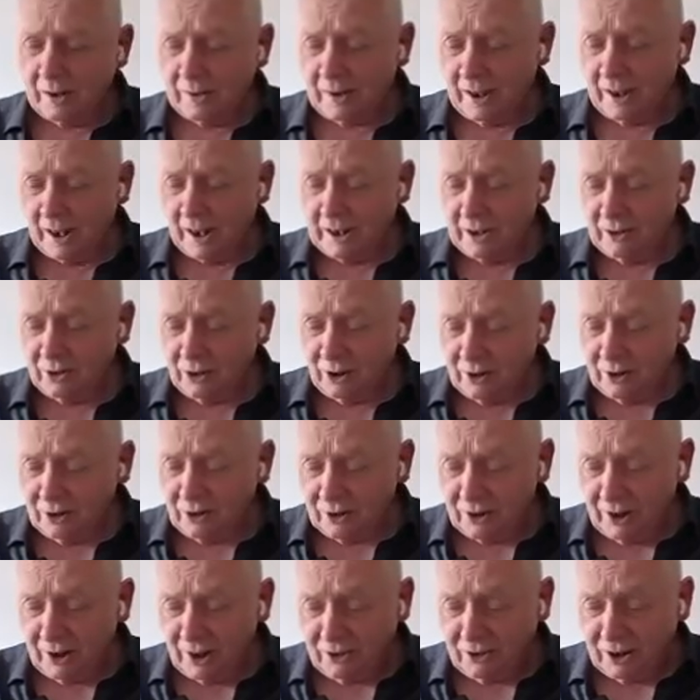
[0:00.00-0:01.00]
There is a
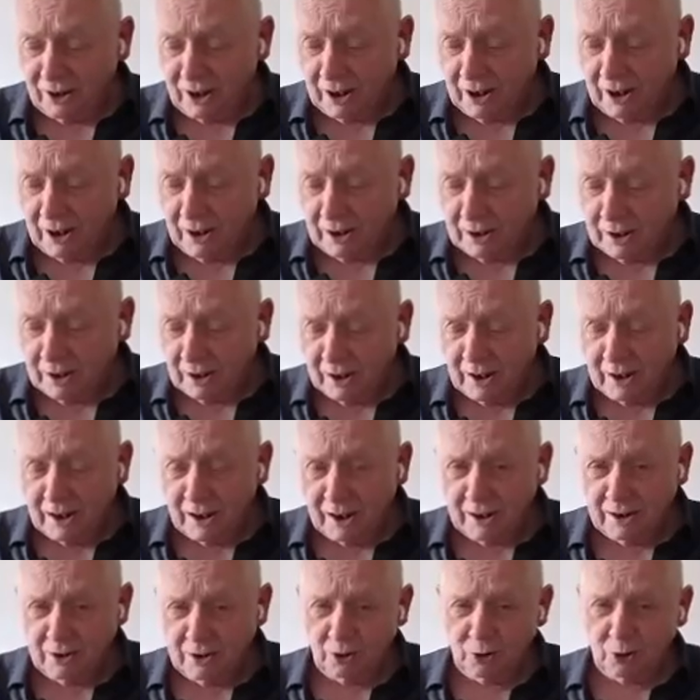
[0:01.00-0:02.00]
setting
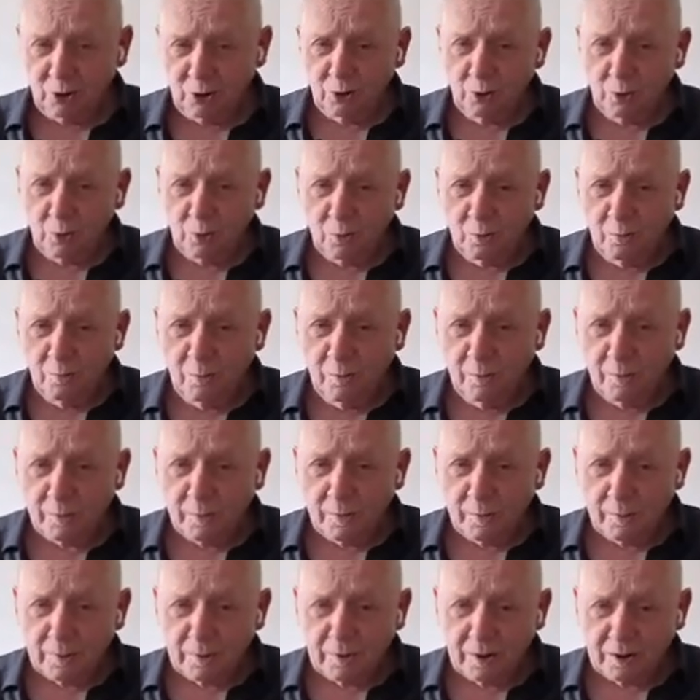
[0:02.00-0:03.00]
in Zoom.
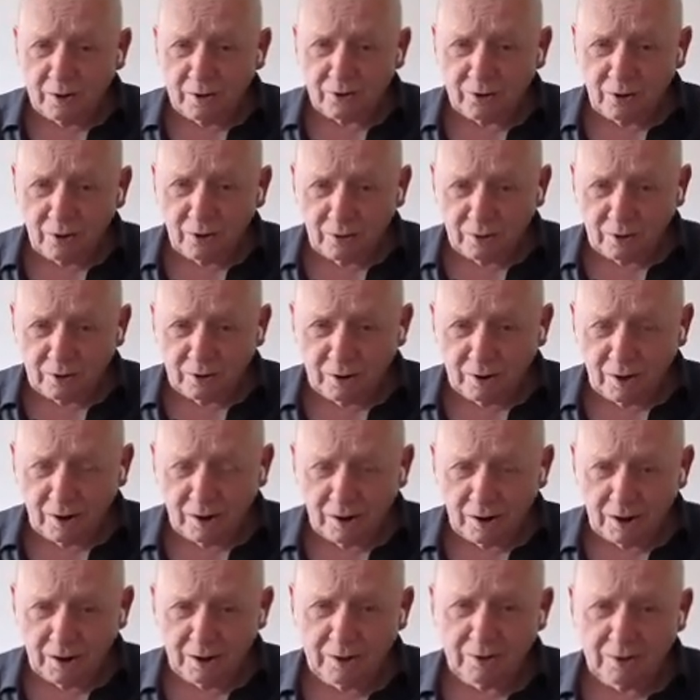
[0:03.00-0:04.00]
It's not on the
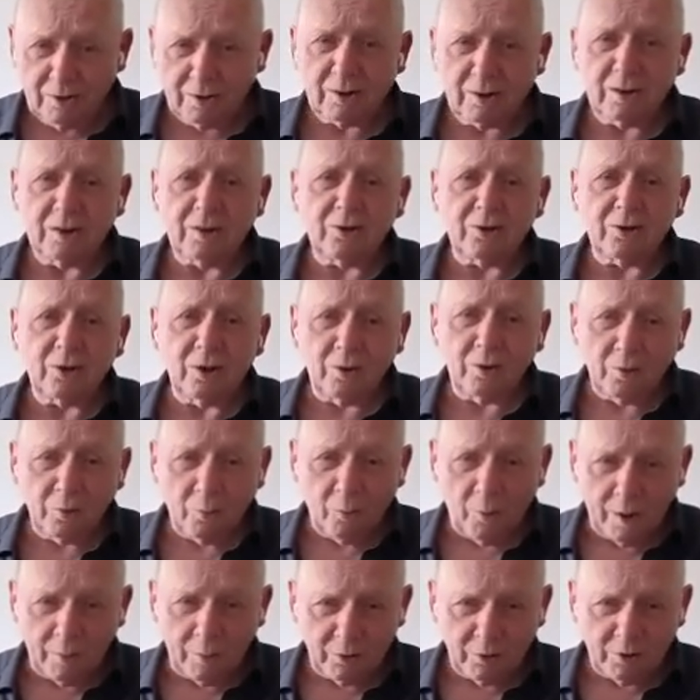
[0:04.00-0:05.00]
client, it's on the
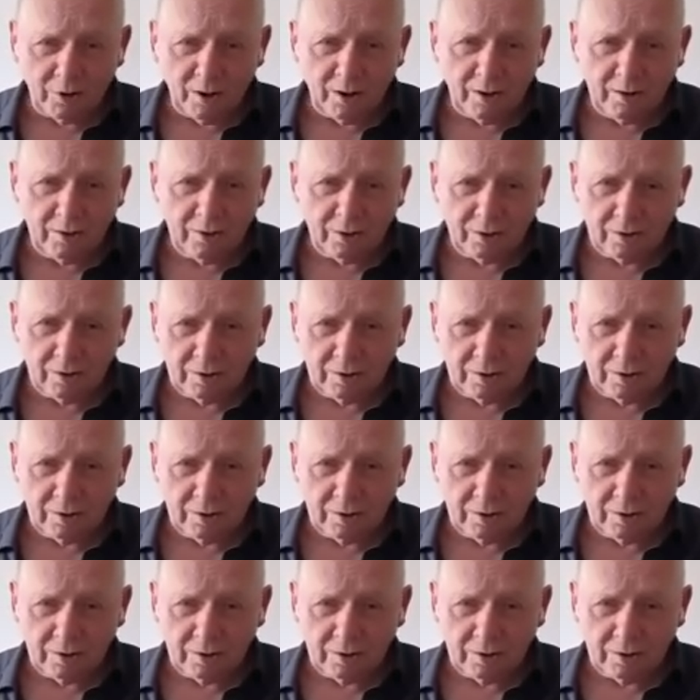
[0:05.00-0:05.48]
website.